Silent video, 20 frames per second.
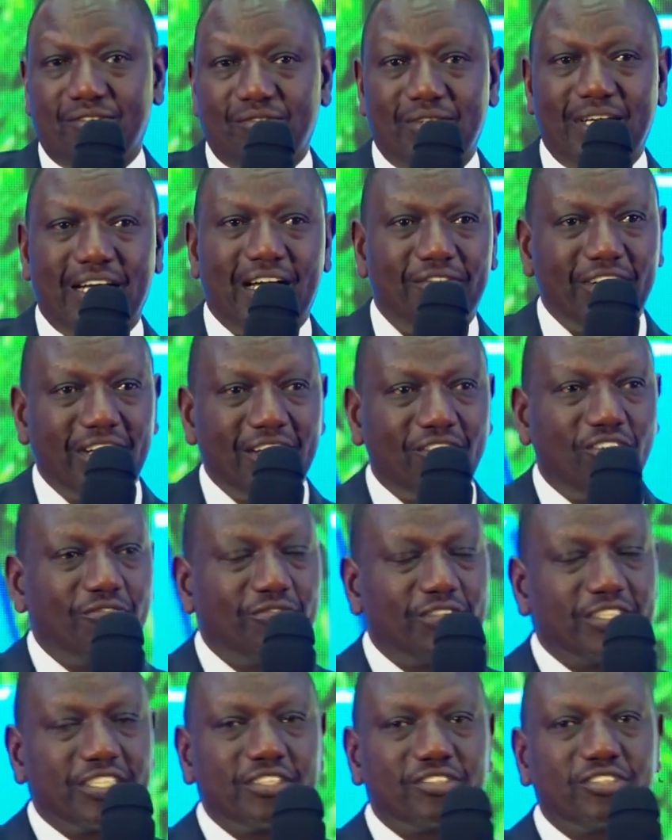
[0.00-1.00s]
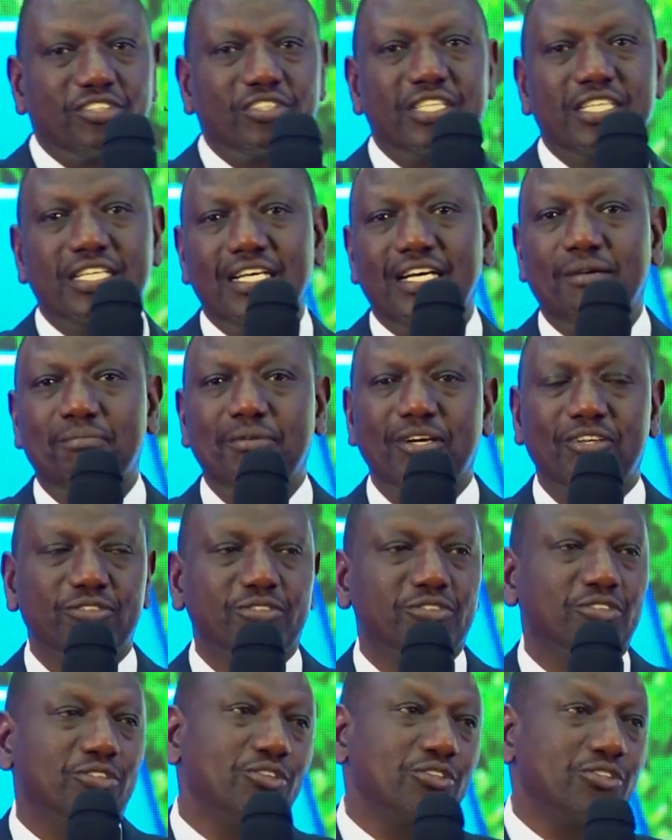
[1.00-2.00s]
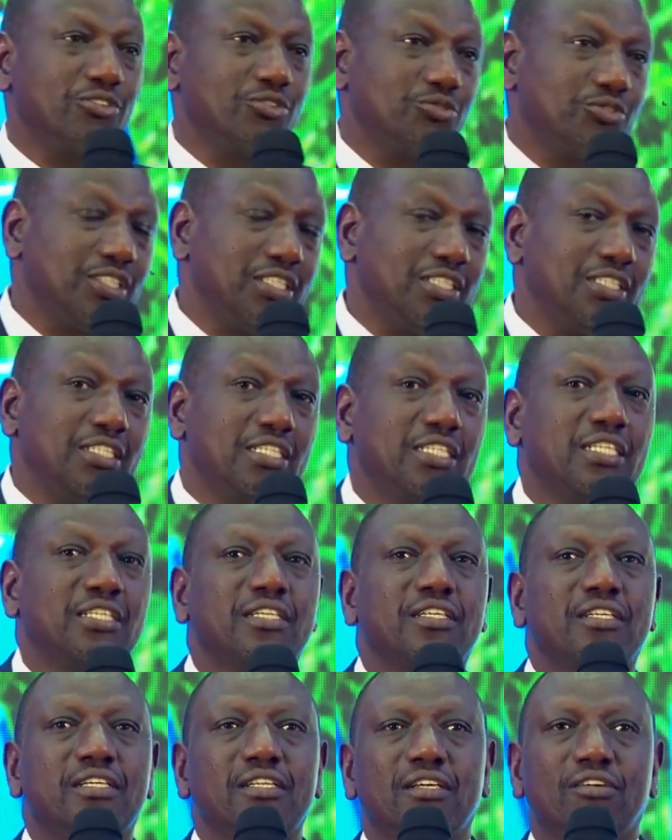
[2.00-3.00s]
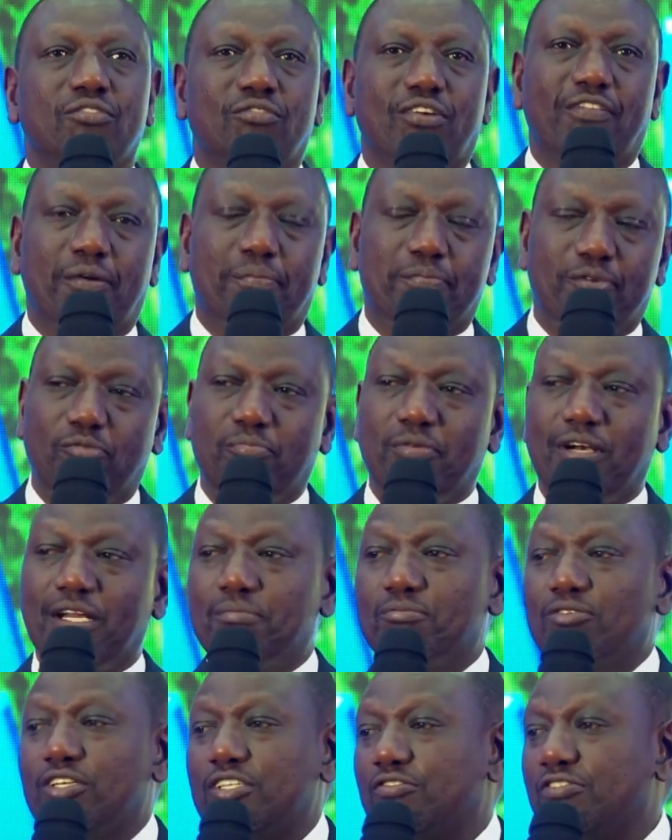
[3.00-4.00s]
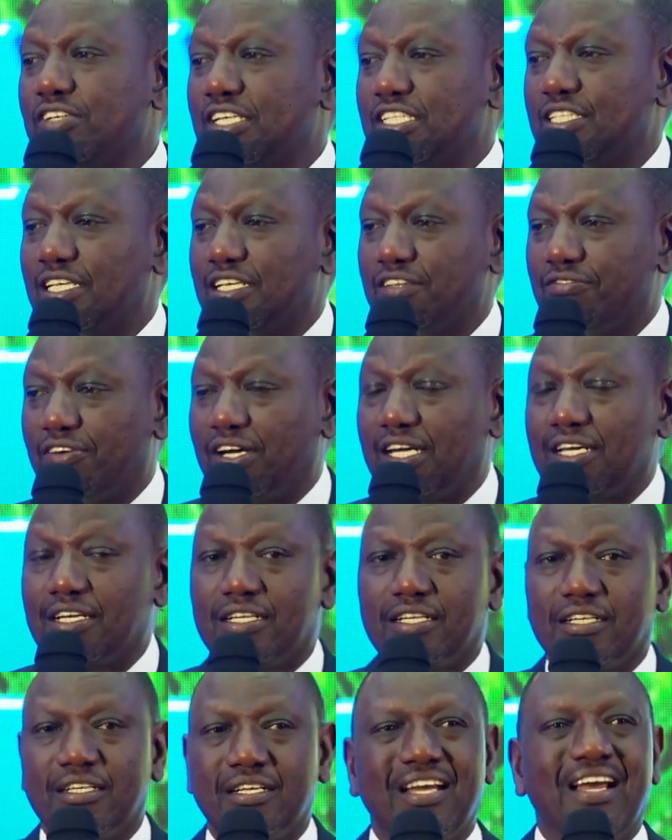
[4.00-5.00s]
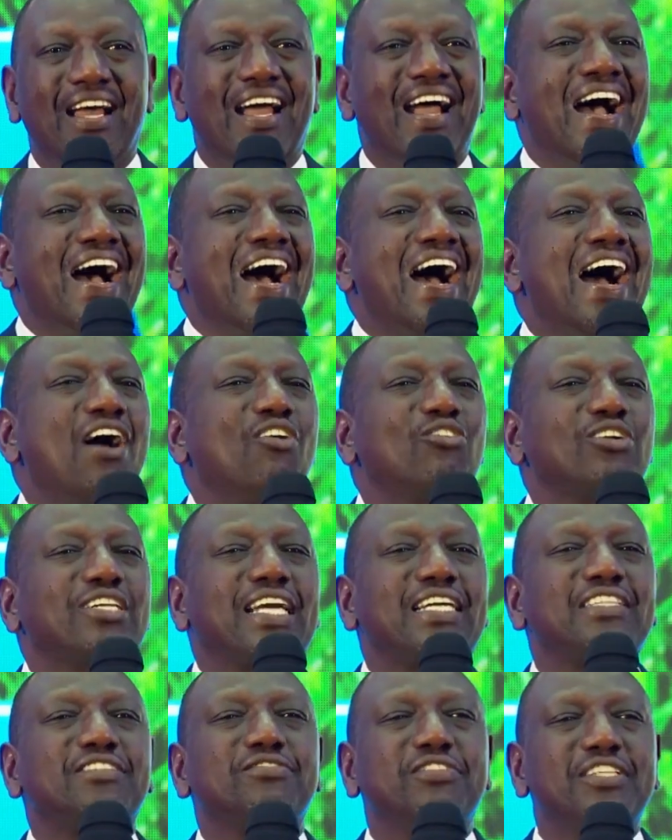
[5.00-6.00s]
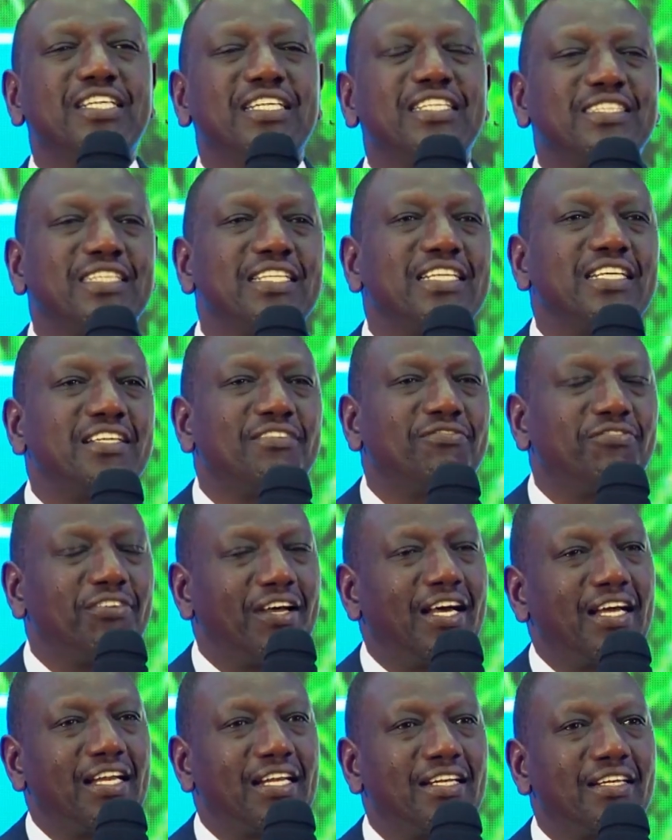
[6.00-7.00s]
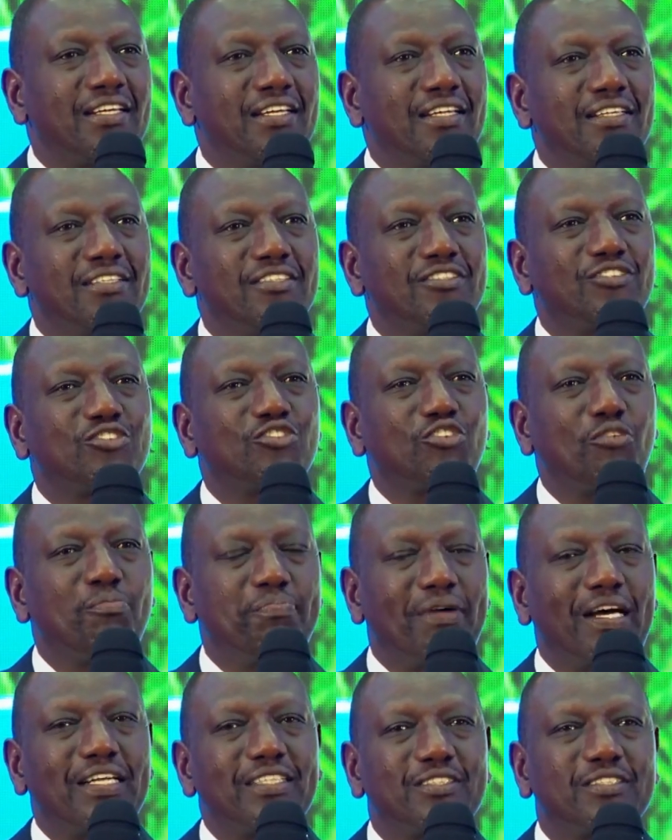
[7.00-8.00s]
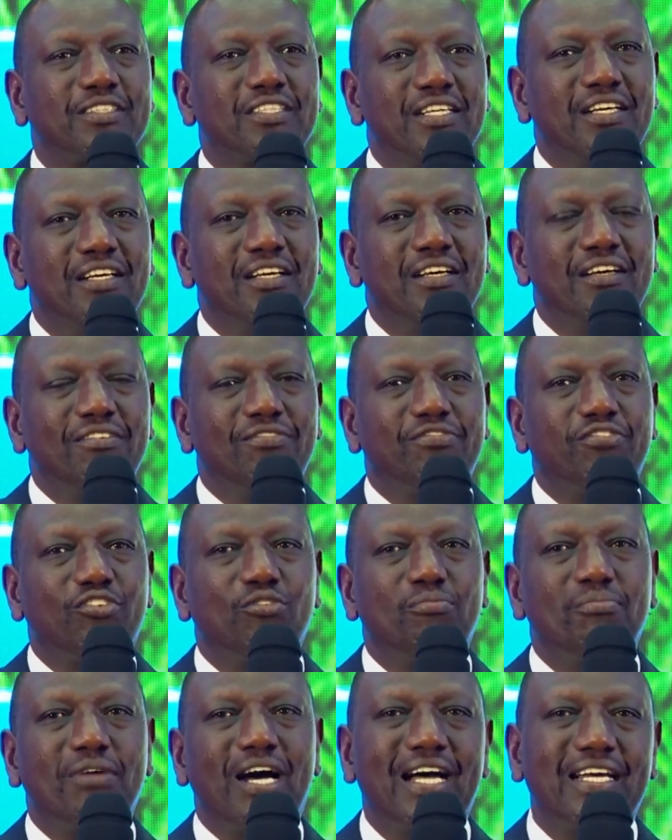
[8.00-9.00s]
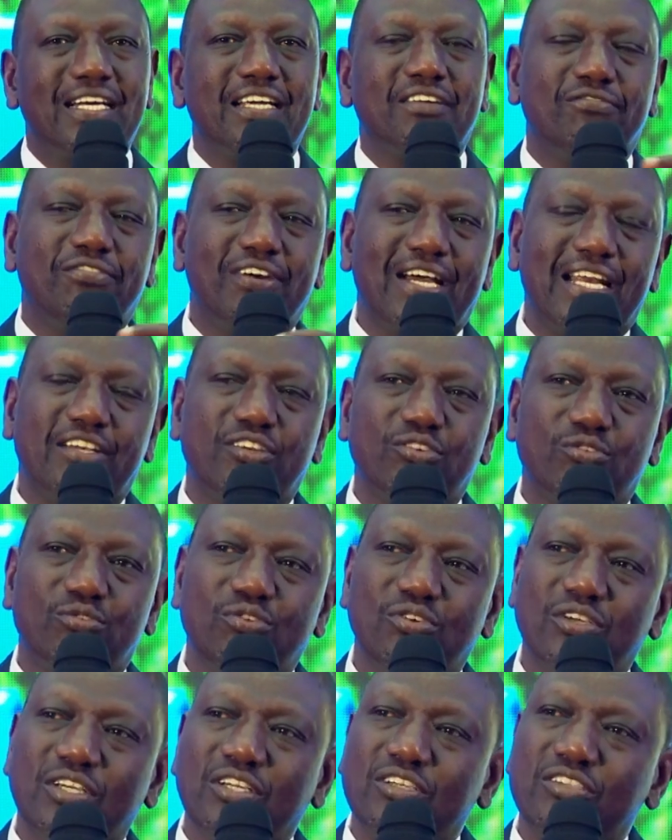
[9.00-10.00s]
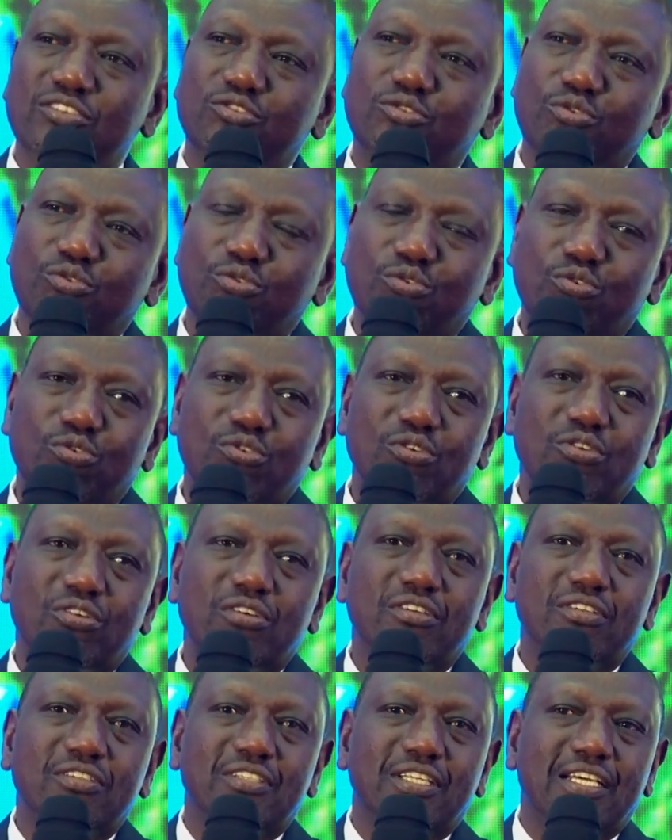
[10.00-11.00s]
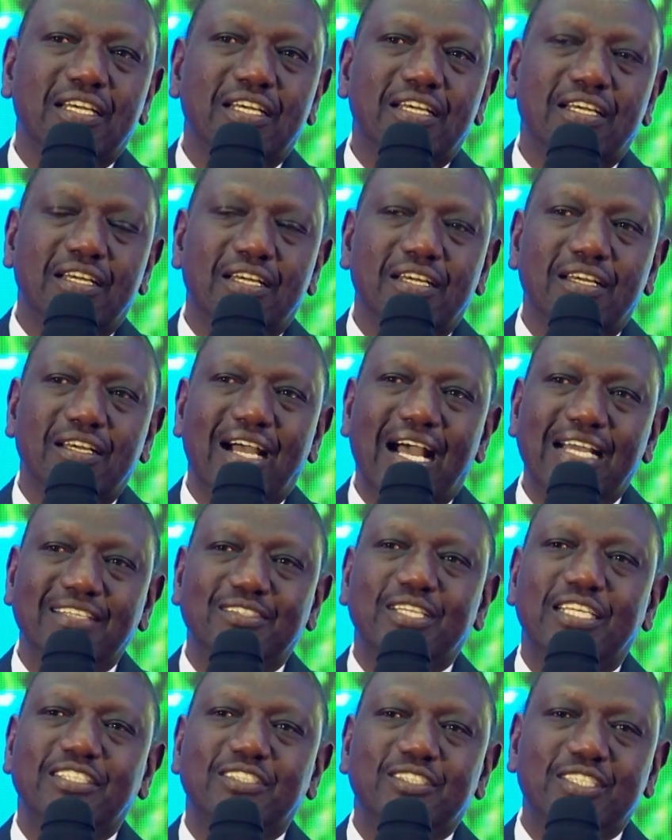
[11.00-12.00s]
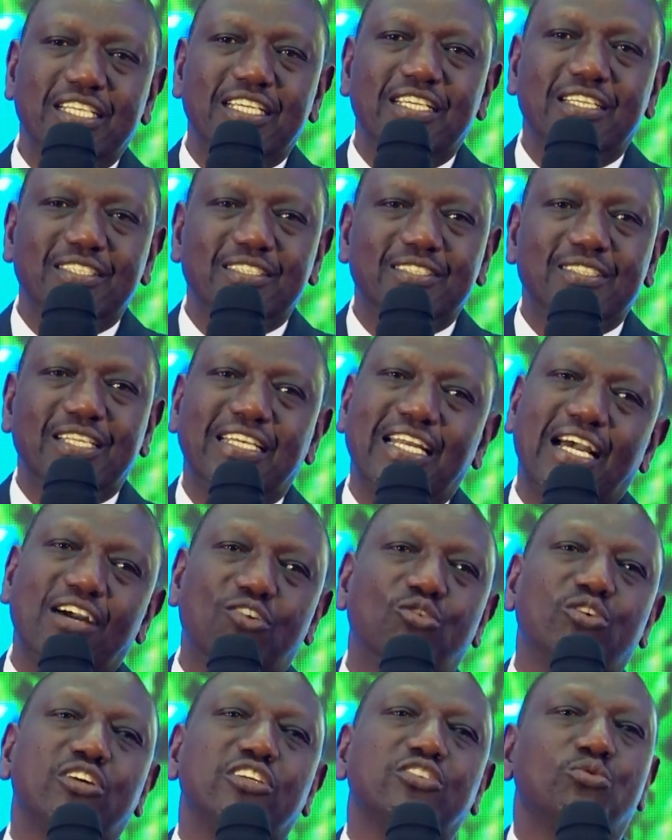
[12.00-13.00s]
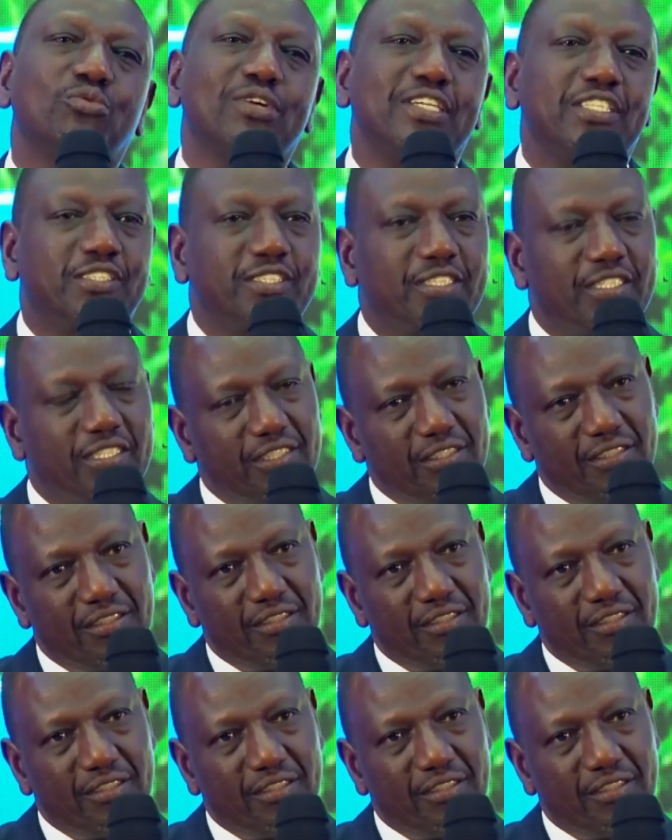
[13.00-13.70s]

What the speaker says: We are having a conversation here about, oh, you see, we have a problem with VAT refund. How does VAT refund stop us from adding value to the hides and skins that are going to waste?